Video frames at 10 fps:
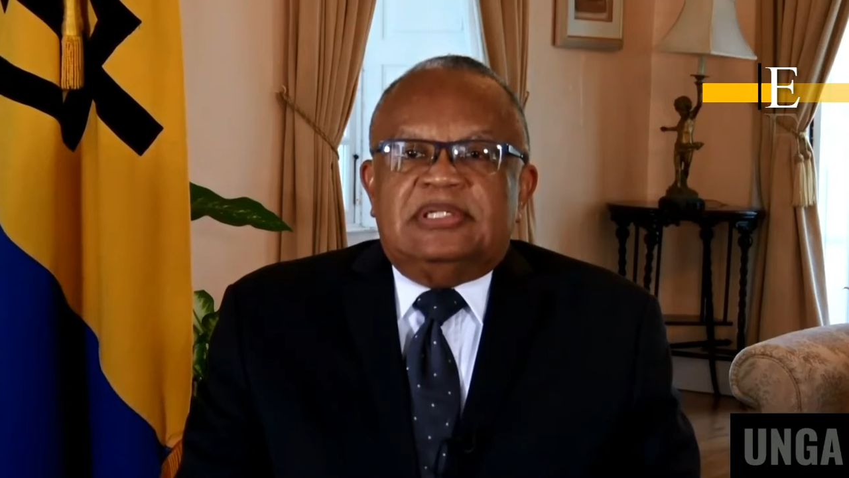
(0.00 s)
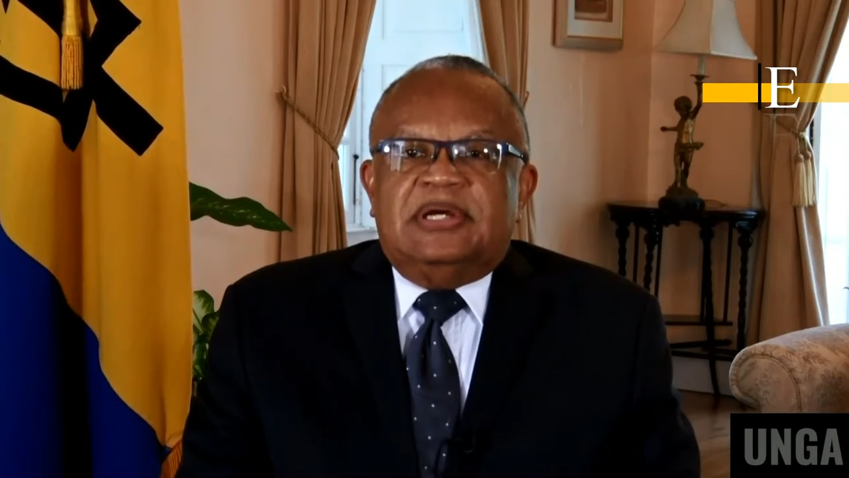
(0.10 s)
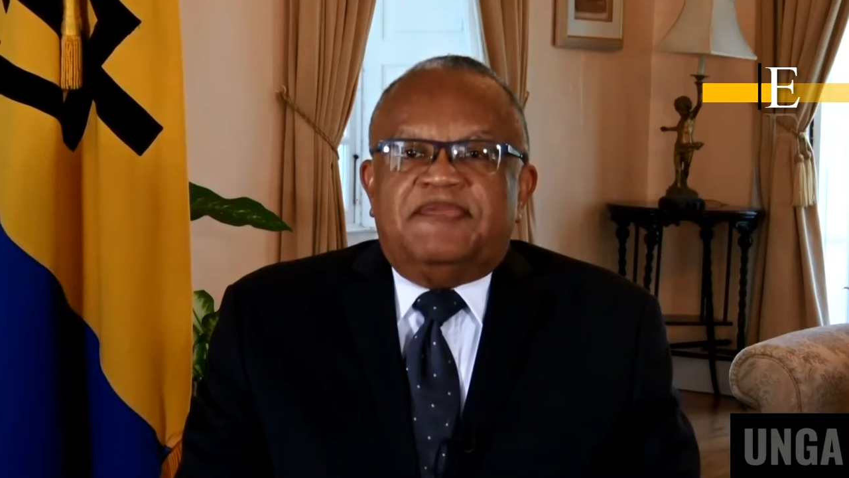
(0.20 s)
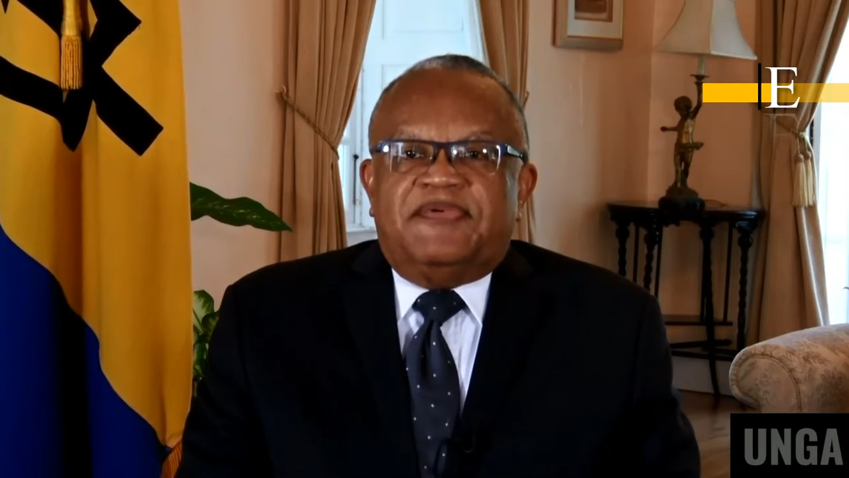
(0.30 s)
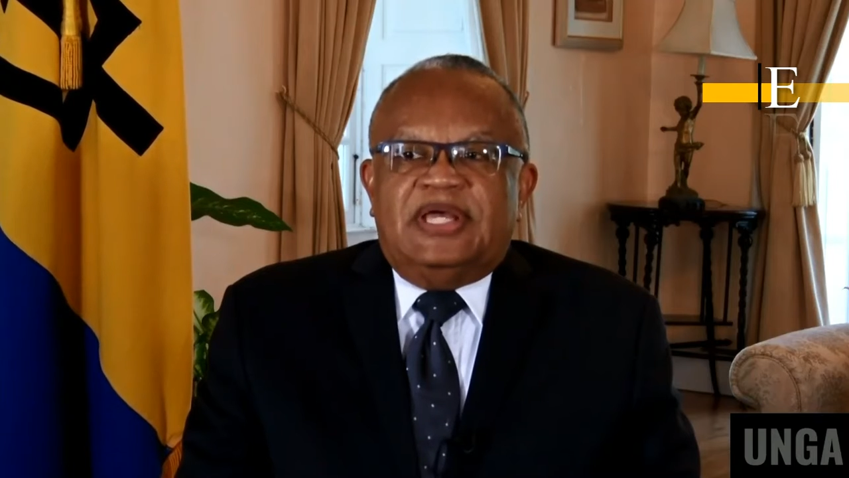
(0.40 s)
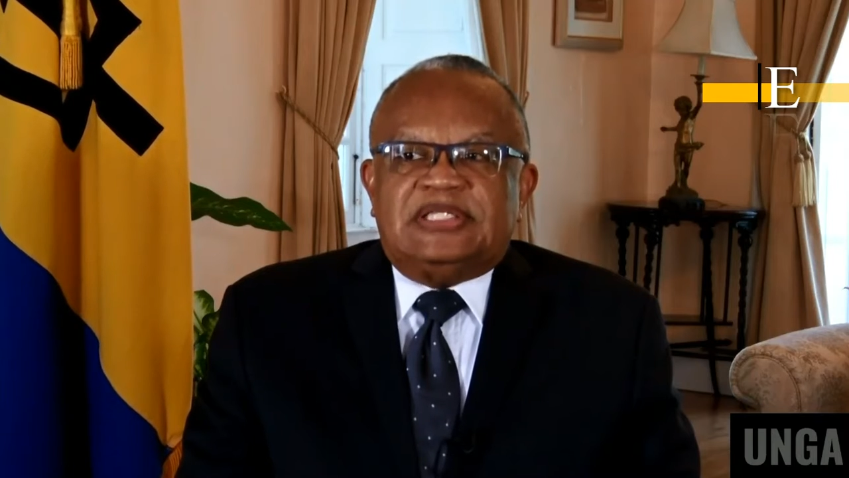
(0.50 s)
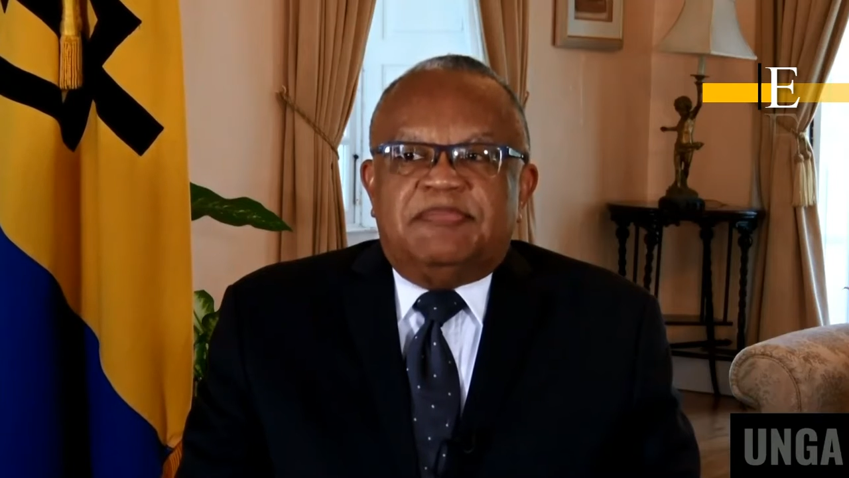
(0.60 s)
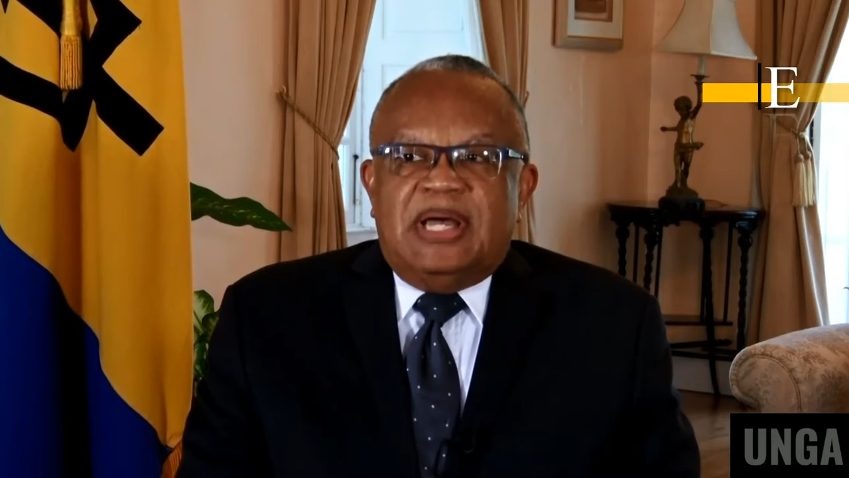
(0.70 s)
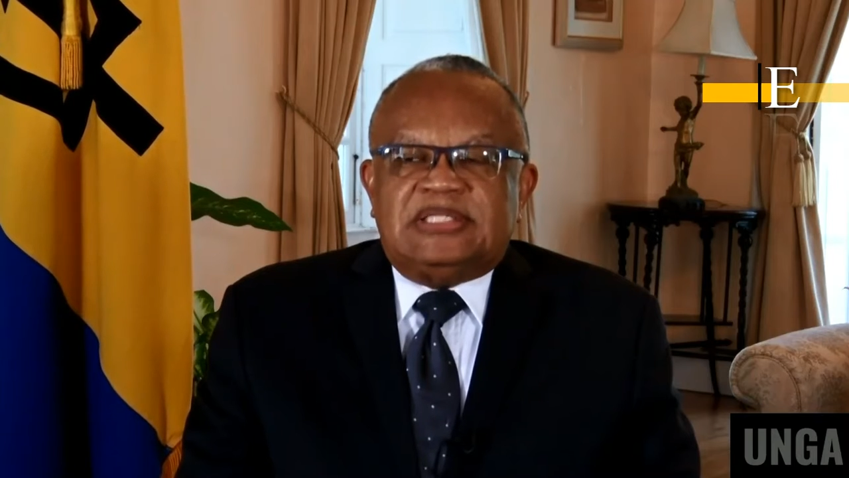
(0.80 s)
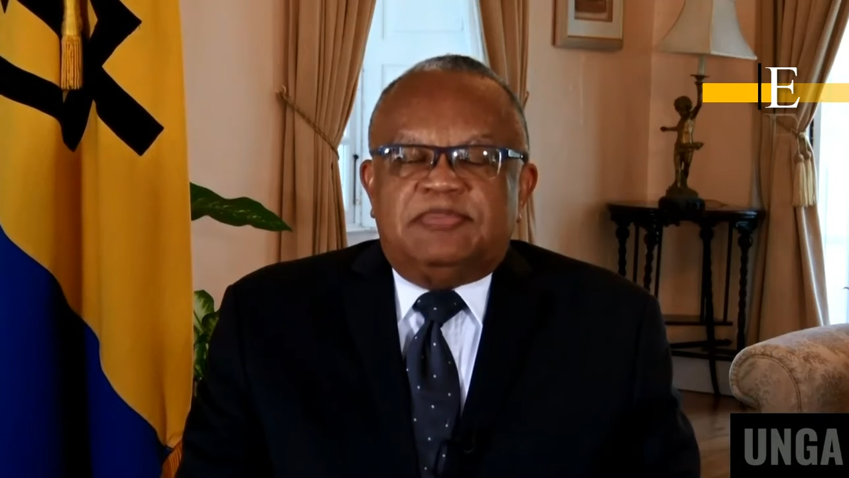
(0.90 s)
faced
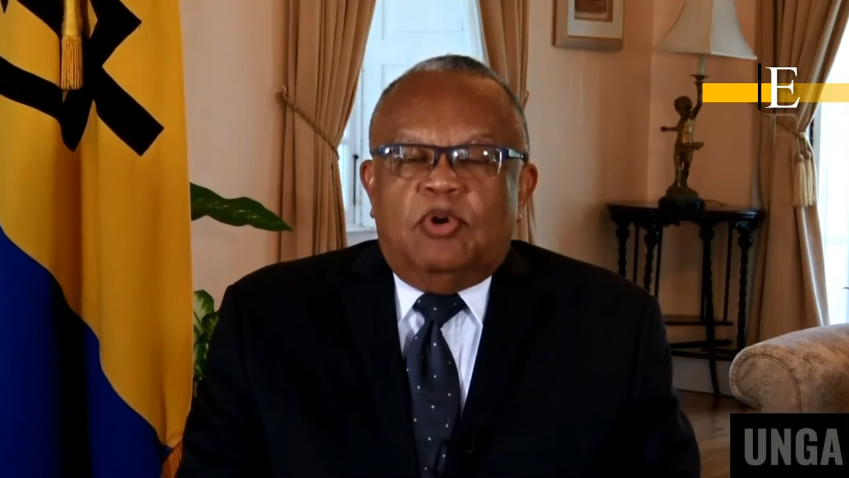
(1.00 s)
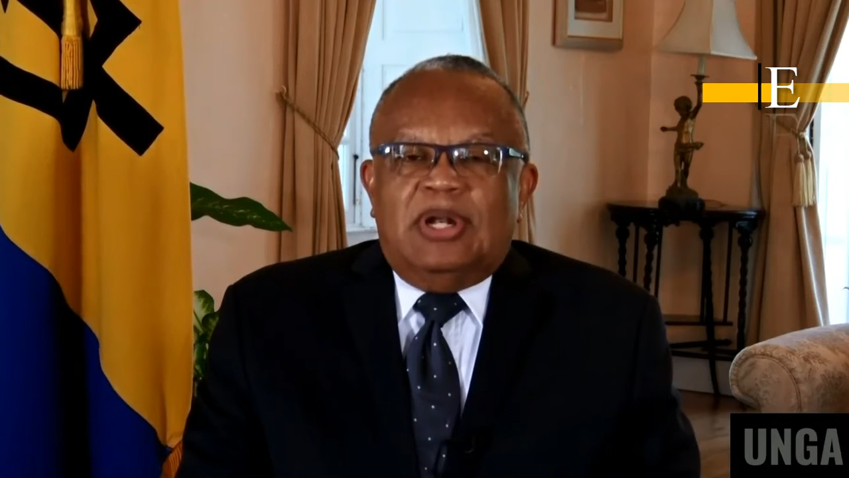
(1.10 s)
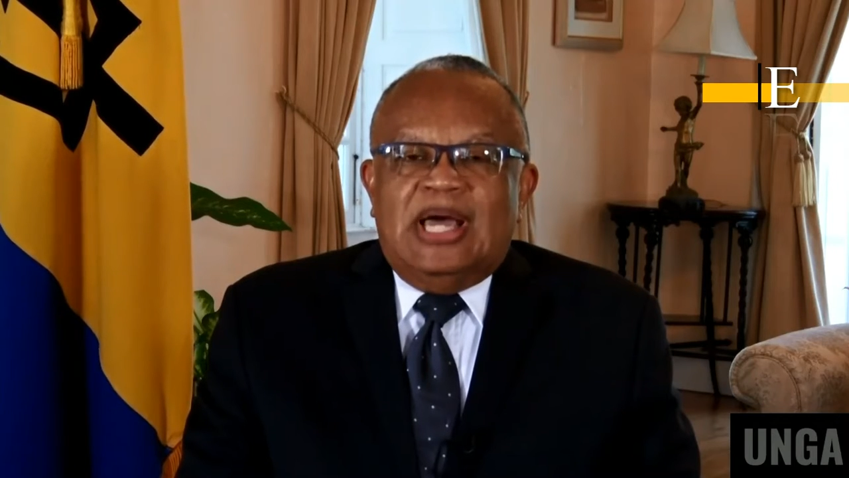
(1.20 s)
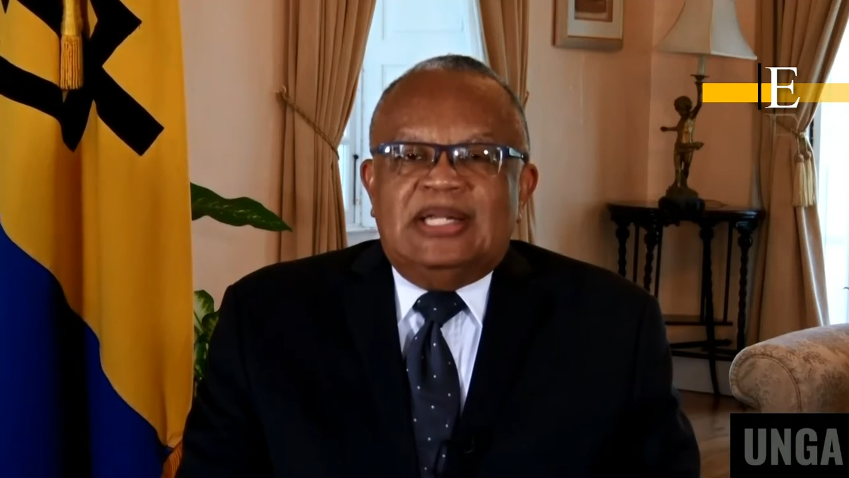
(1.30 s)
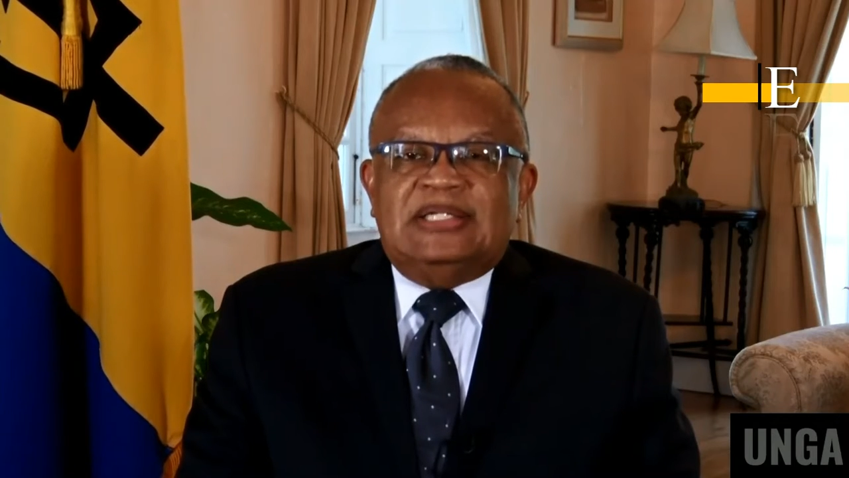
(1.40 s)
by small island